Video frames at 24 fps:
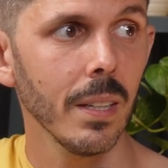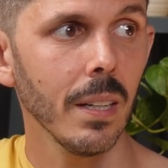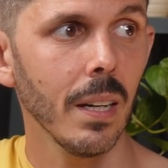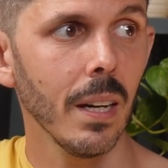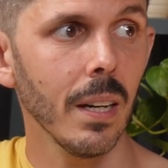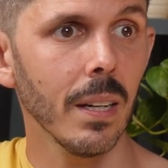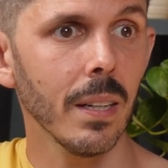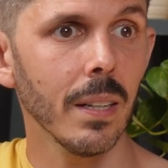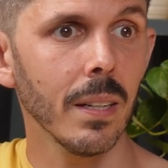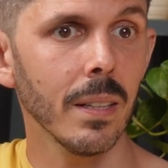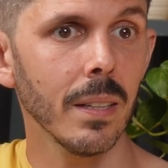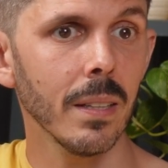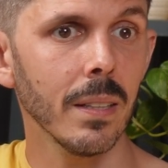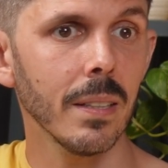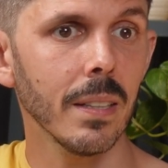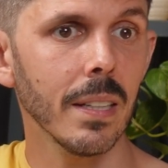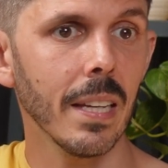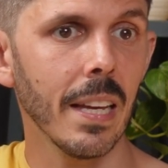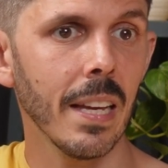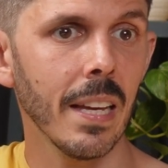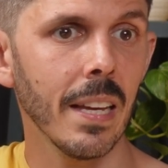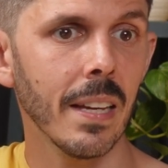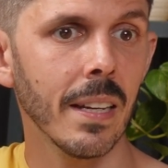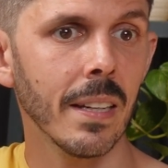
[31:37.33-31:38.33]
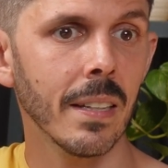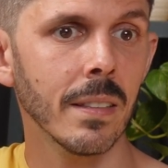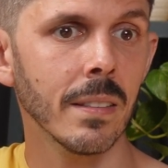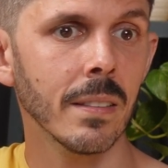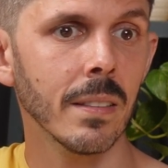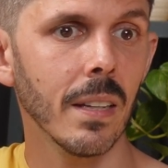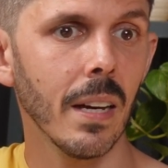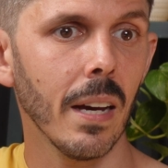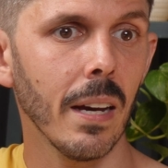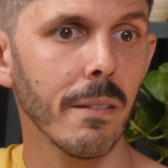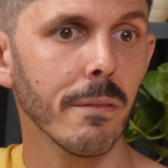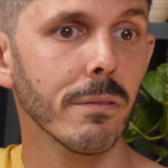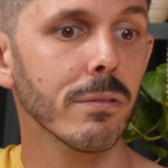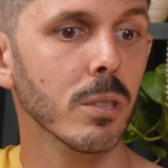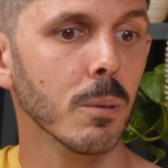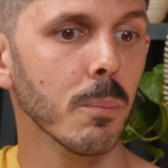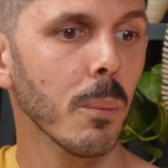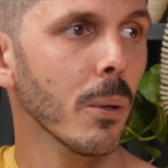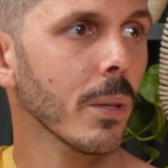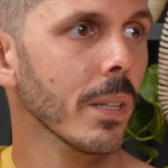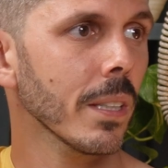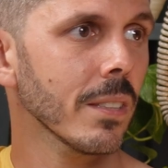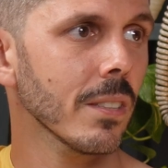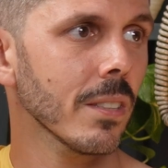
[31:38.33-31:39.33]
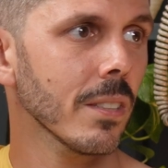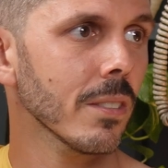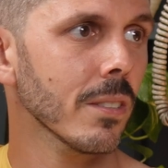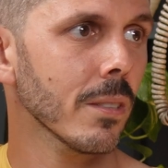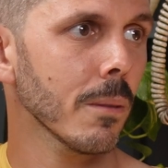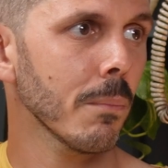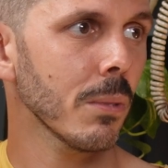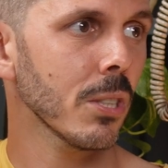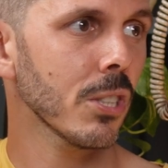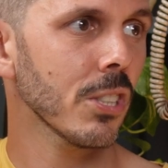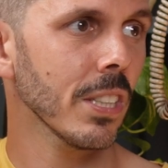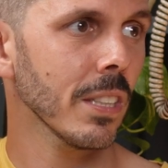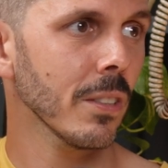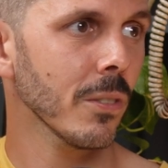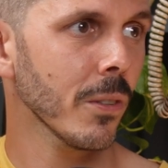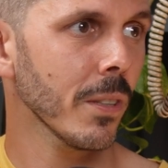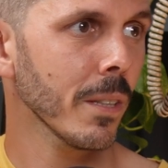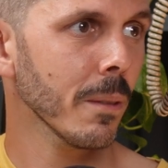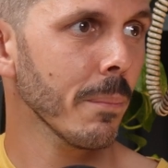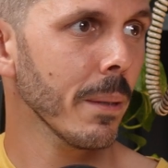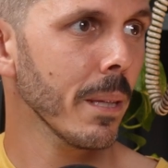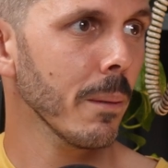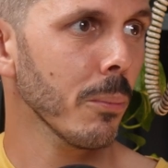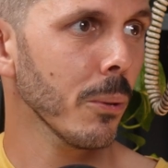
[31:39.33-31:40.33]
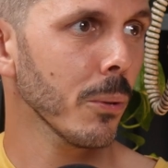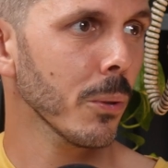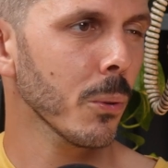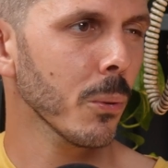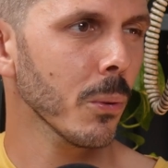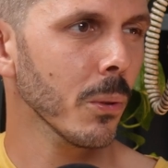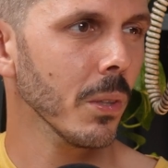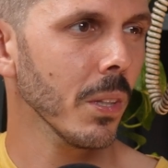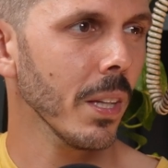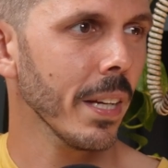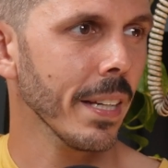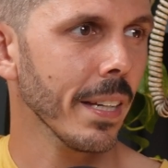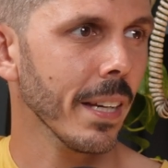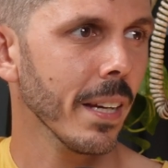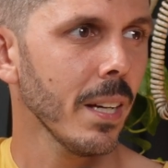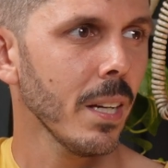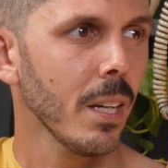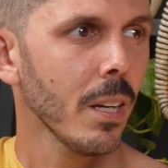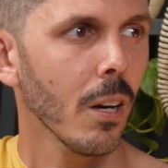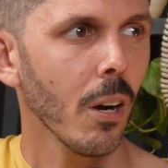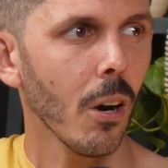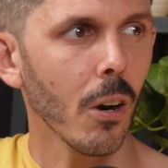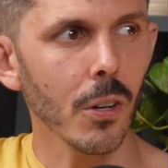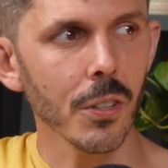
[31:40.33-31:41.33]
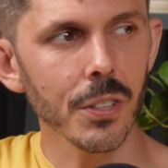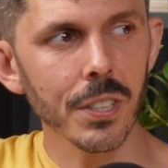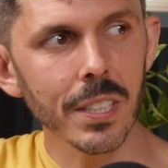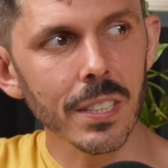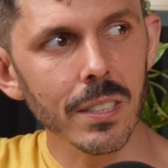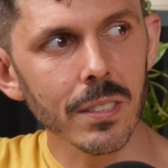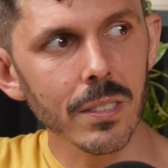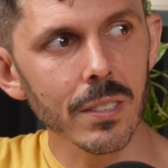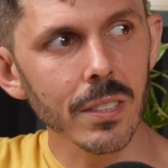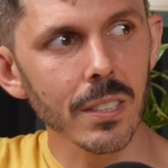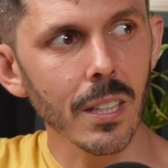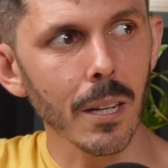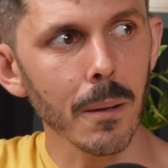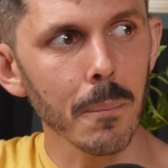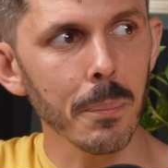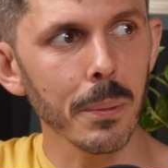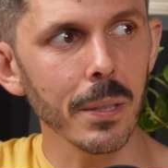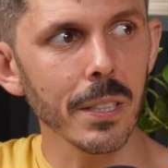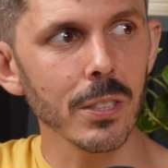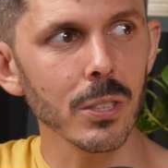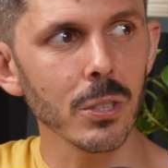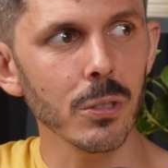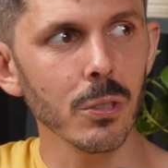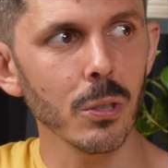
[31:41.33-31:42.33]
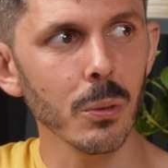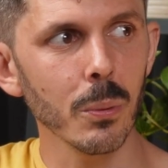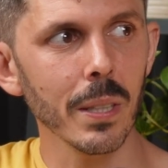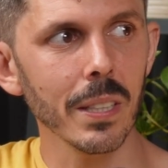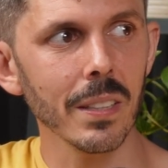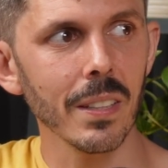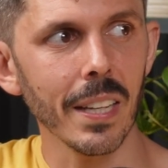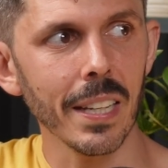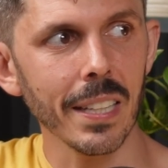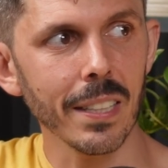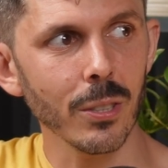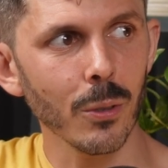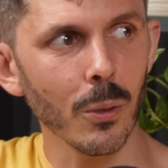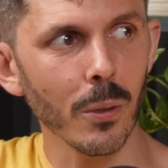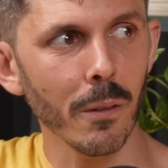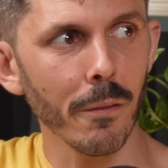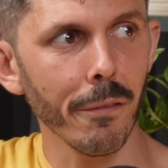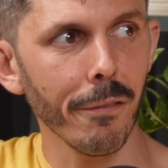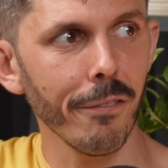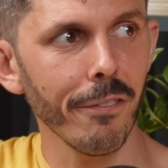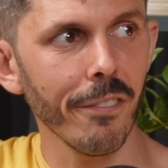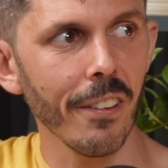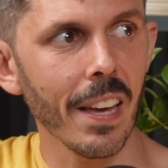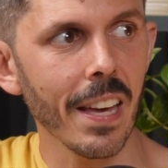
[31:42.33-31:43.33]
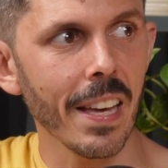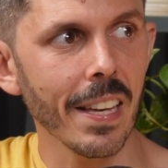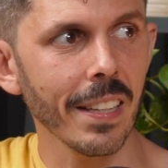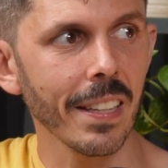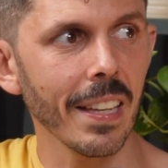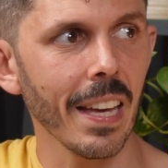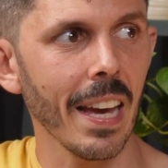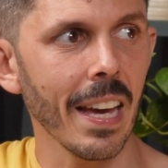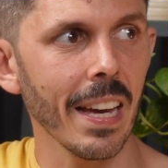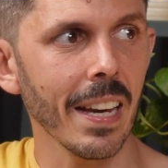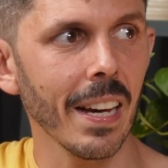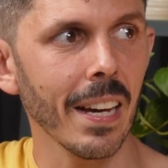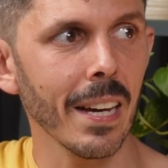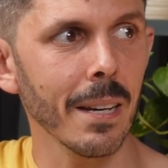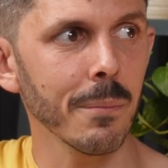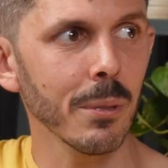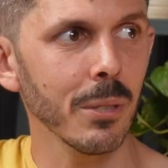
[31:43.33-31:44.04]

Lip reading: And I've spoken to some machine learning people who are like, are these companies doing like sort of fake AI